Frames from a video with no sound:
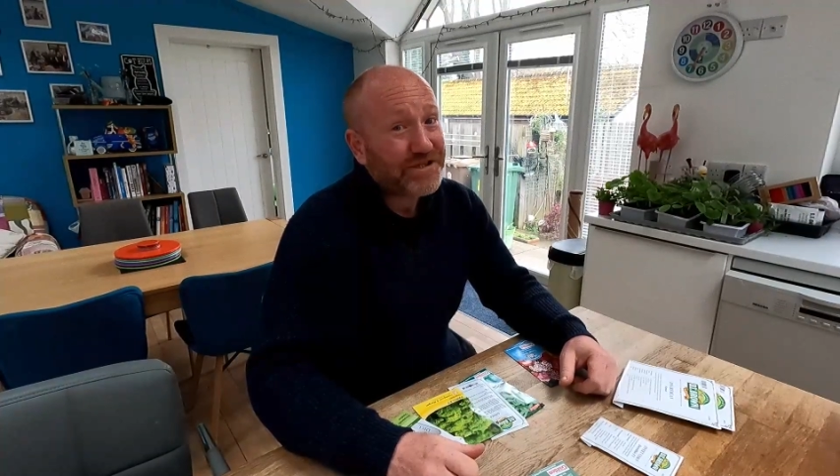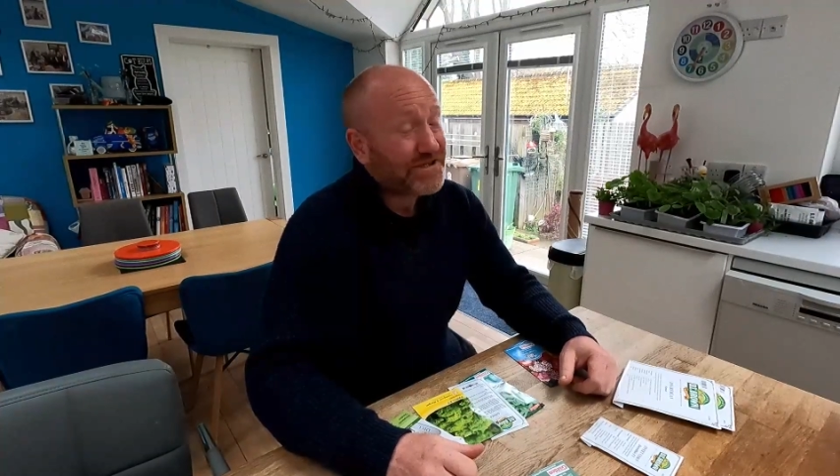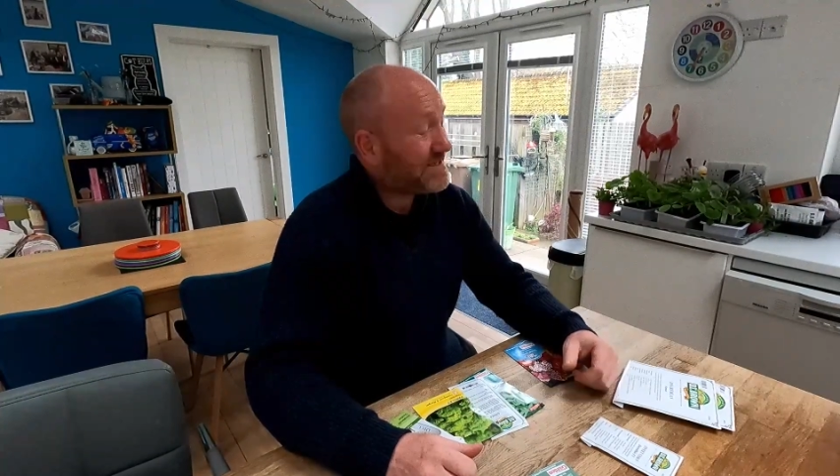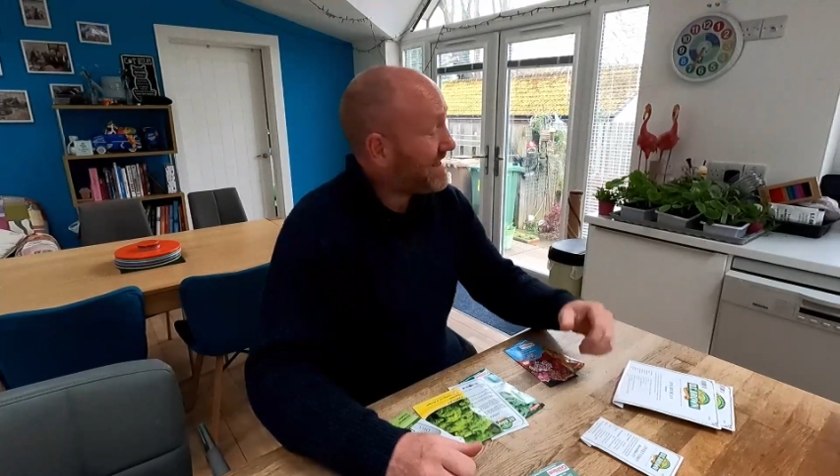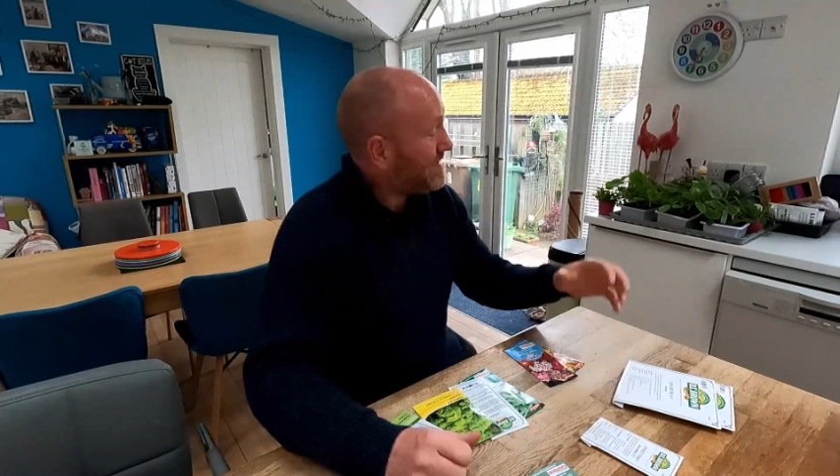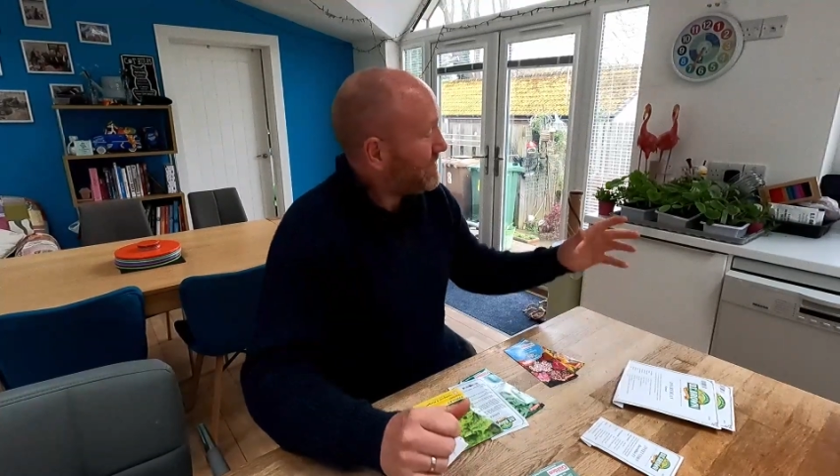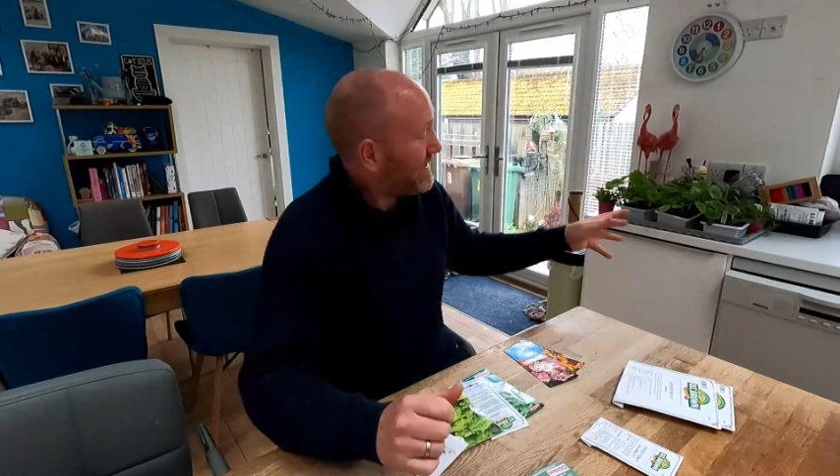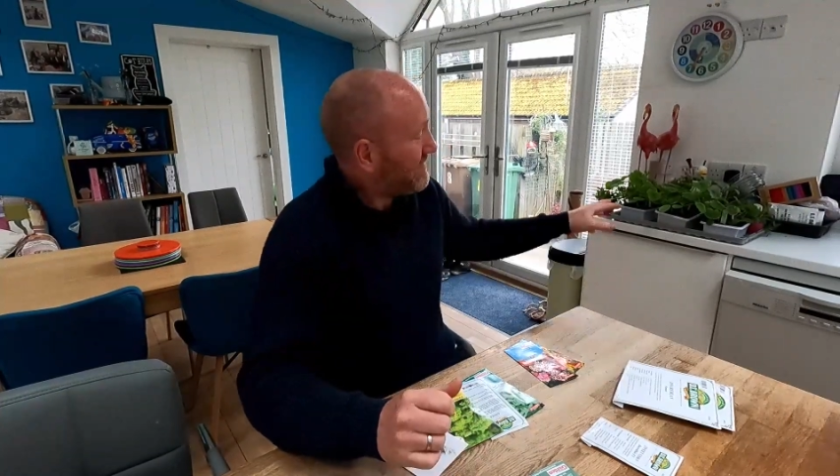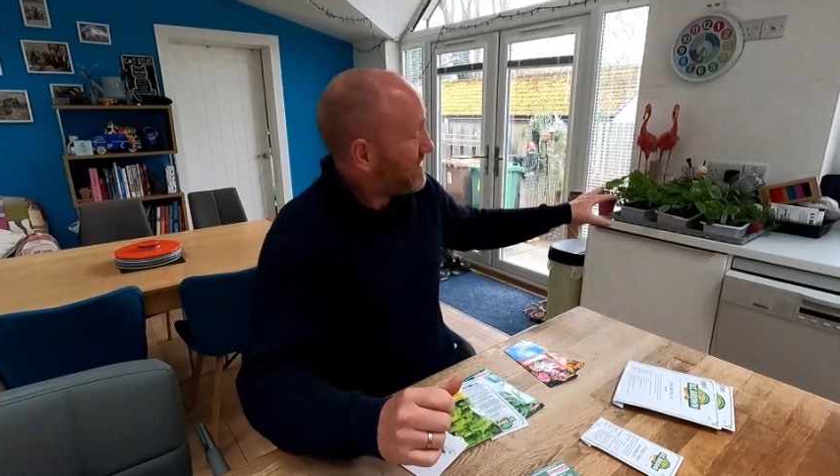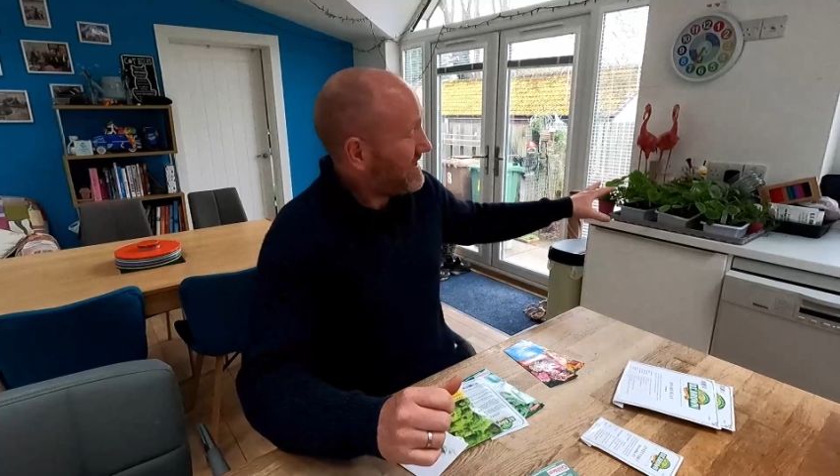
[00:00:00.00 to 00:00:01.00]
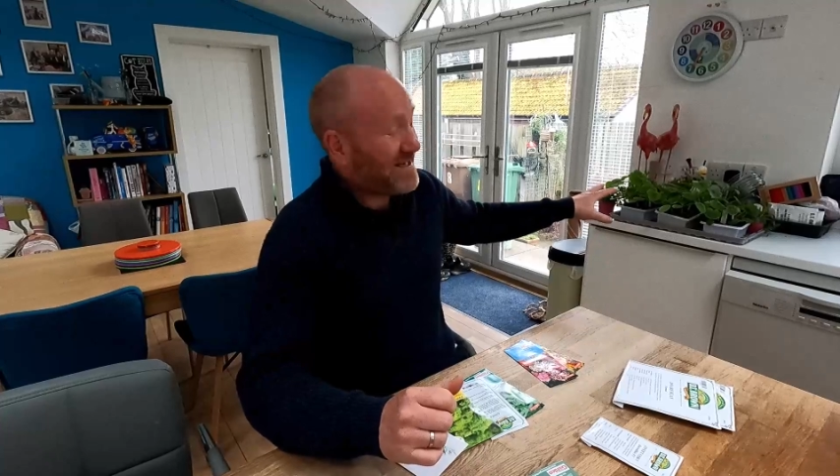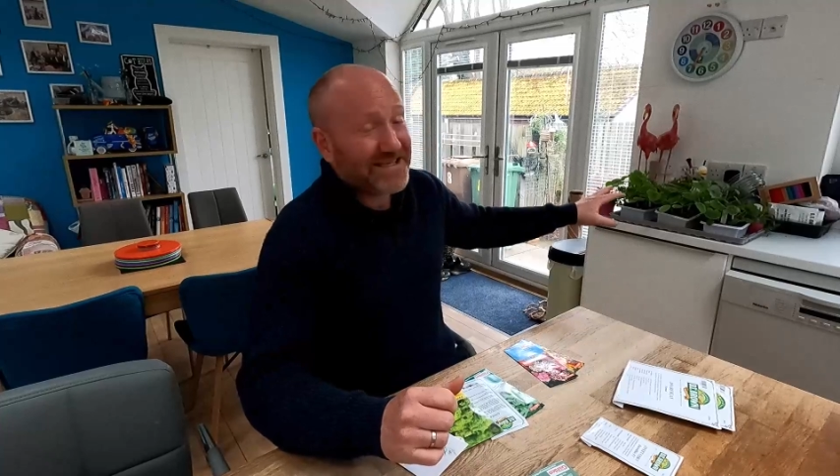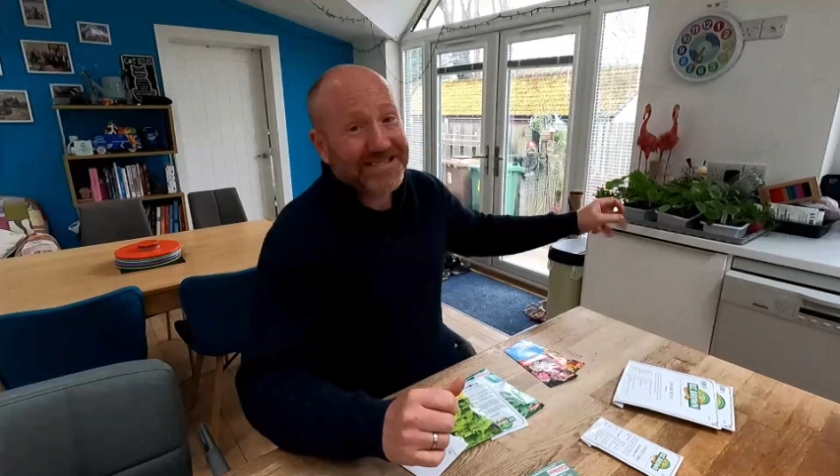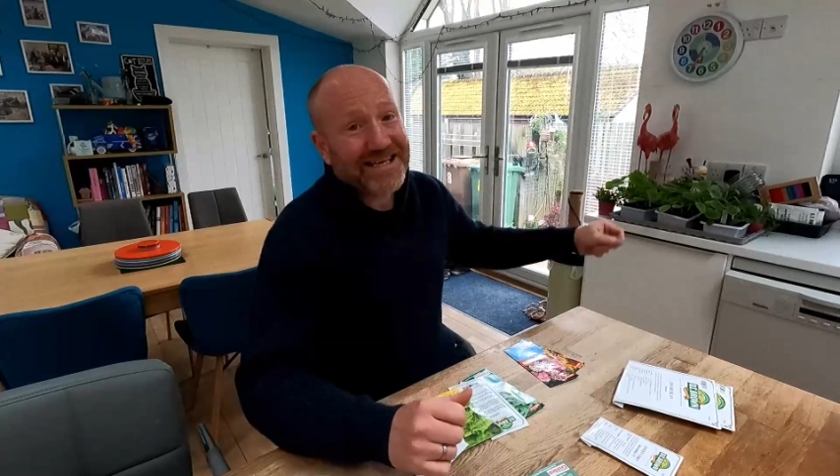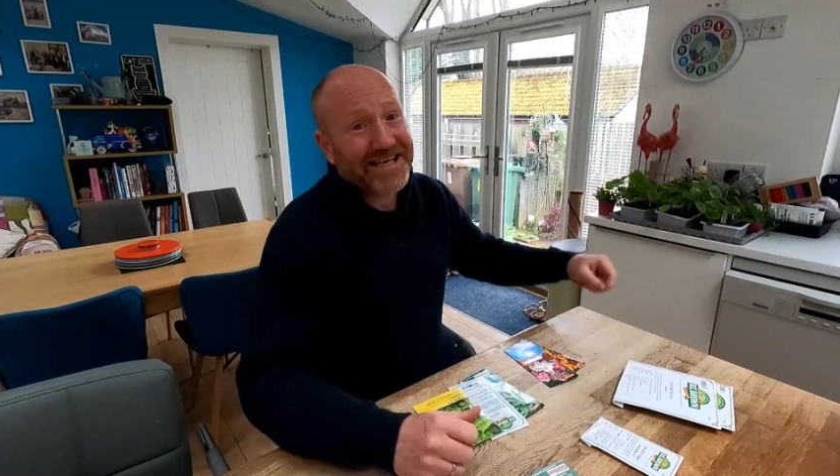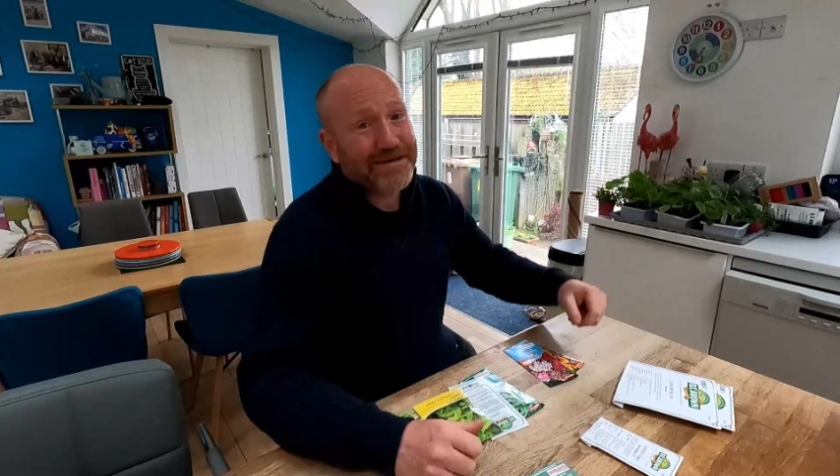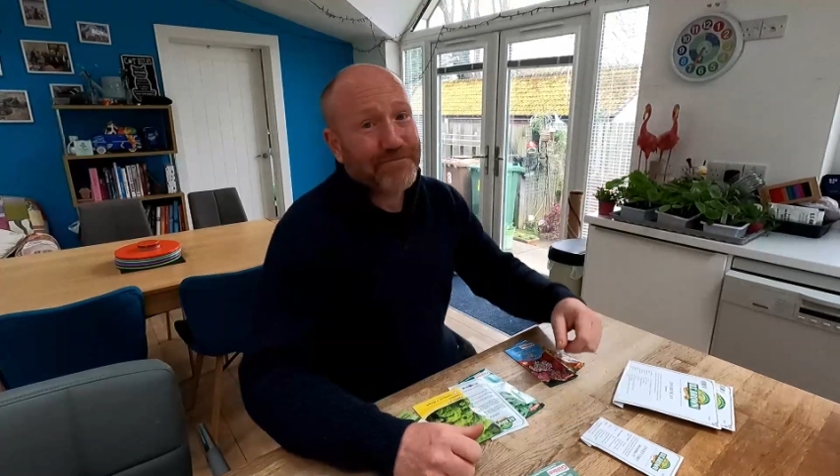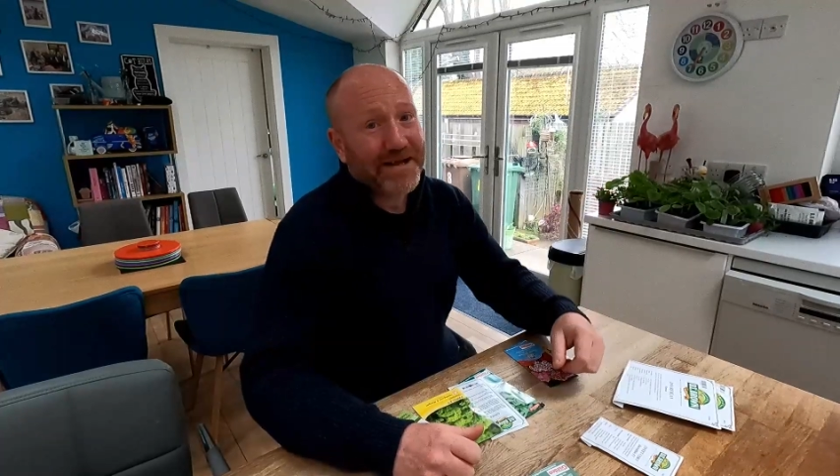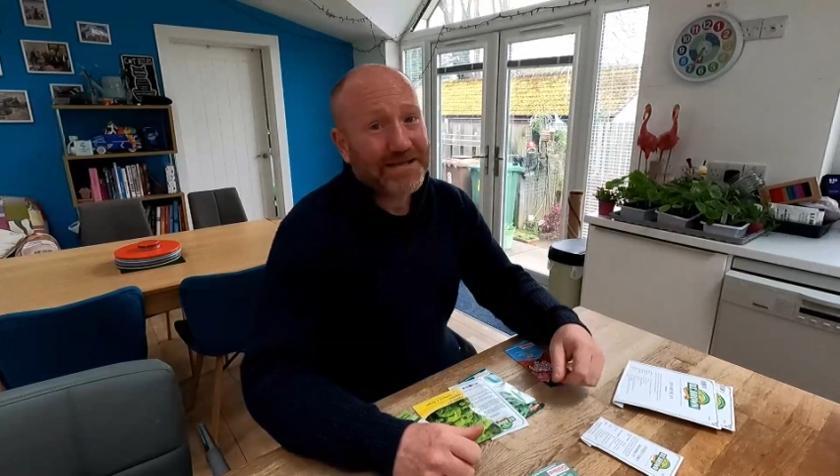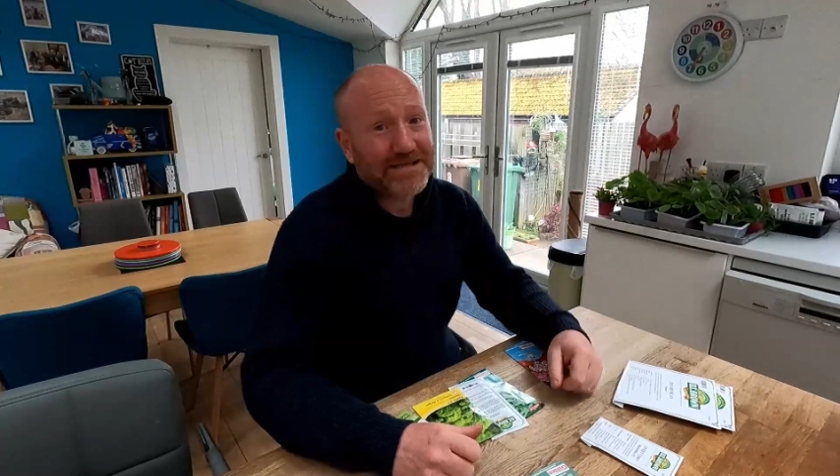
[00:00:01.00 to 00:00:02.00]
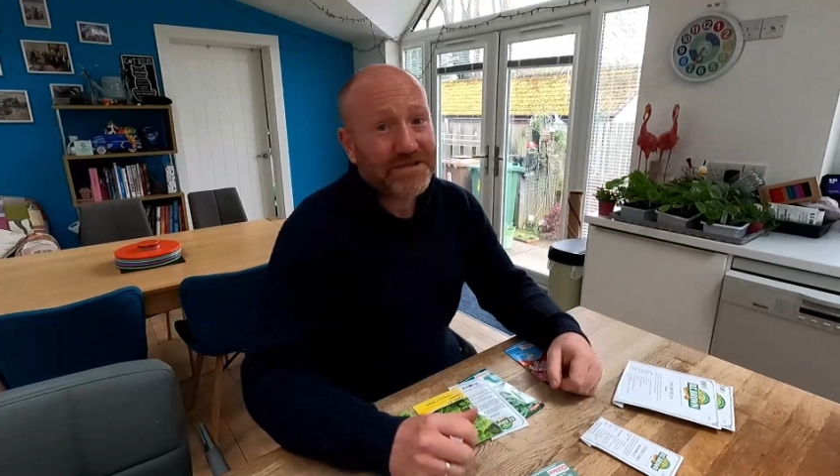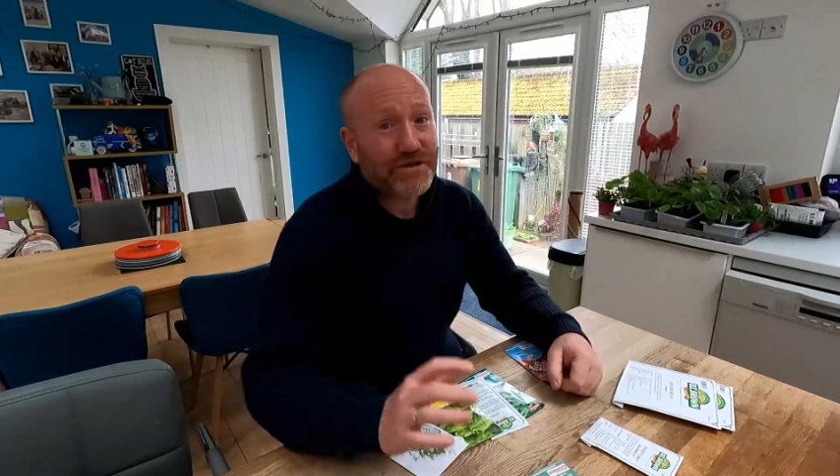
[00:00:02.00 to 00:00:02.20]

just yet when you've got your little delicate plants.